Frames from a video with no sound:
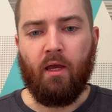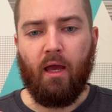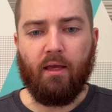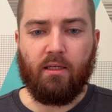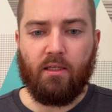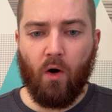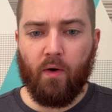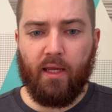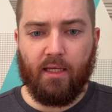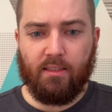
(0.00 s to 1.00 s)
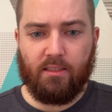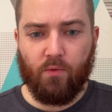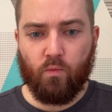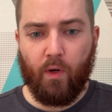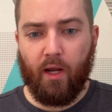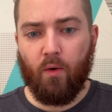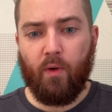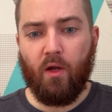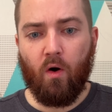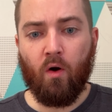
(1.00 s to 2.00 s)
And going into where
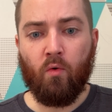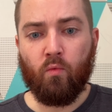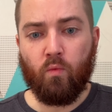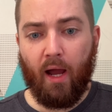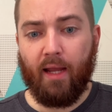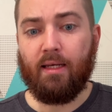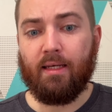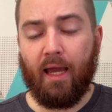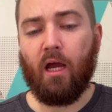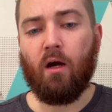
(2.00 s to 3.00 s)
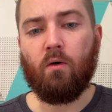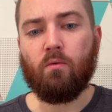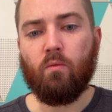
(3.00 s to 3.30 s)
we are right now,